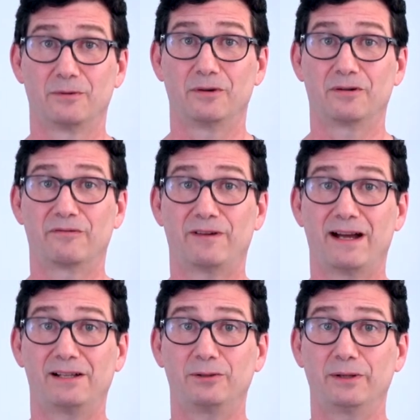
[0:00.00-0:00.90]
We were
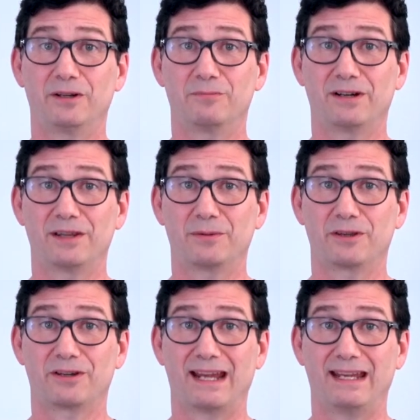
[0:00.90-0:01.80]
following our breath with
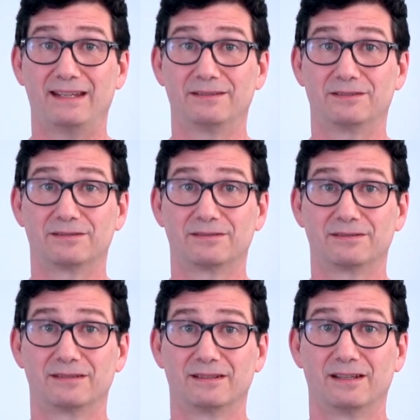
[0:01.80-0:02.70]
our hands.
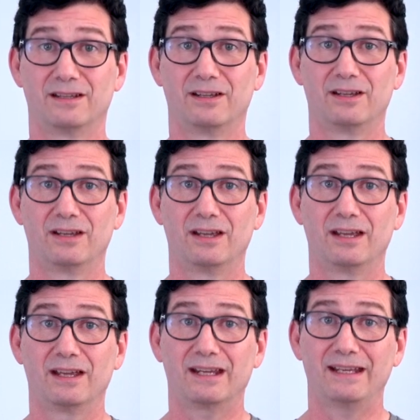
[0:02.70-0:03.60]

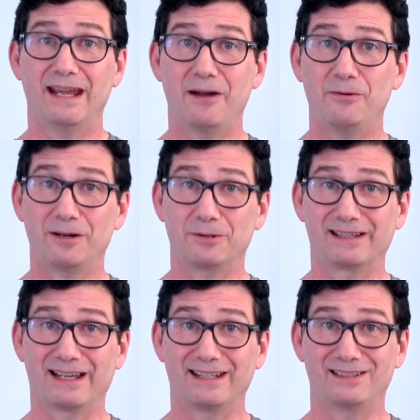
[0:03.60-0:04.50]
Okay, now what I would
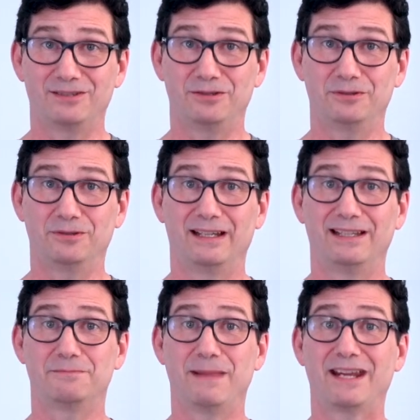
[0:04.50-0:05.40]
like to do
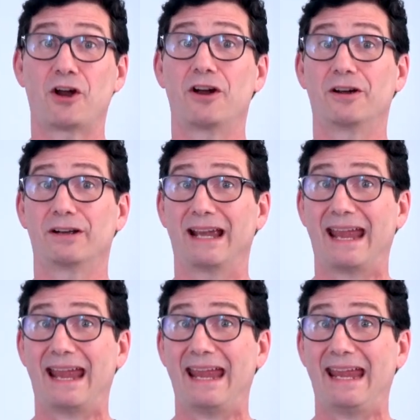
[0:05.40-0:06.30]
is make our
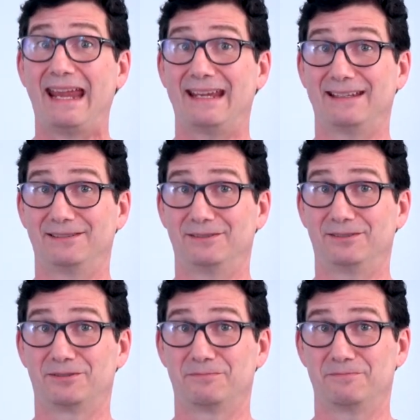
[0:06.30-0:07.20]

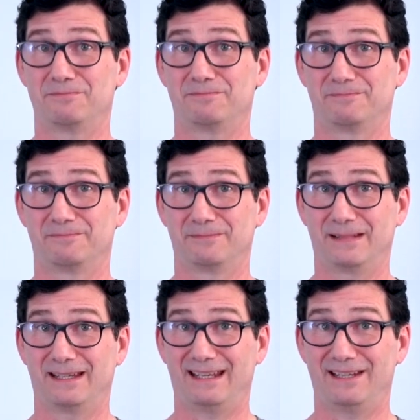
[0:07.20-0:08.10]
hands
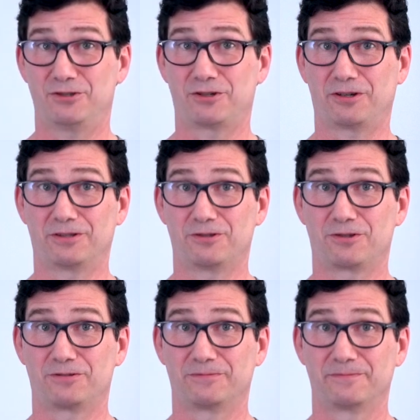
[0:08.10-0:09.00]
in
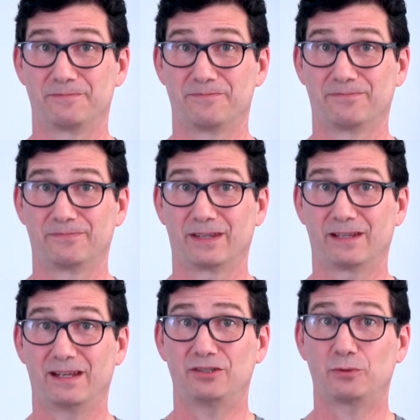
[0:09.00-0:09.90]
charge.
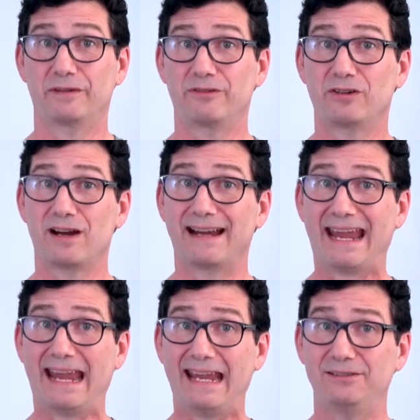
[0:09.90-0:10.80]
Okay, so whatever our
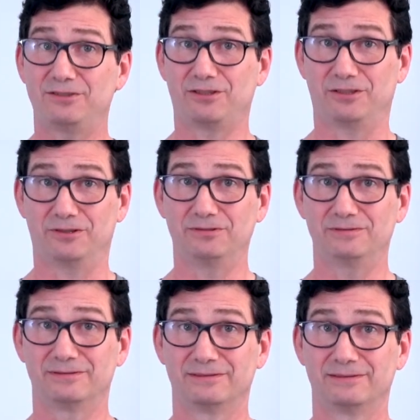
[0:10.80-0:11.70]
hands do,
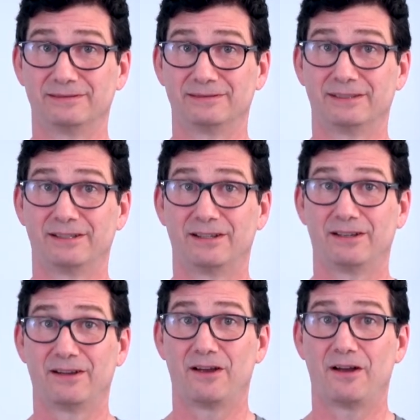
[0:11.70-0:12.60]

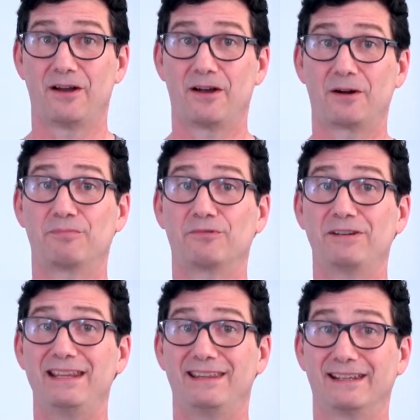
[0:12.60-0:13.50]
our
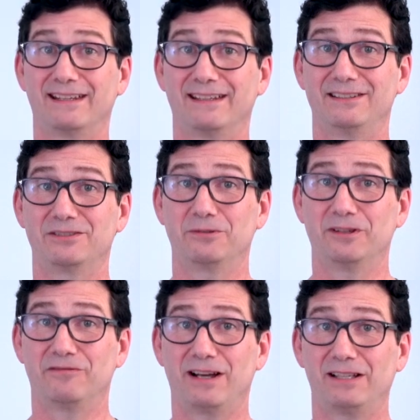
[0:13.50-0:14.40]
breathing is going
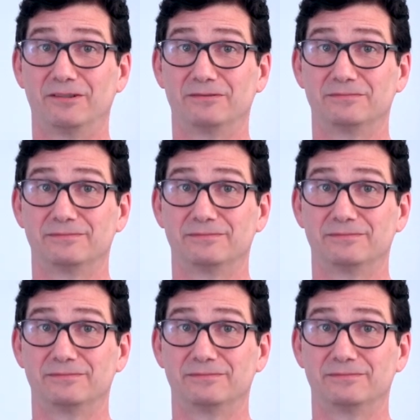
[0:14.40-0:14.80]
to follow.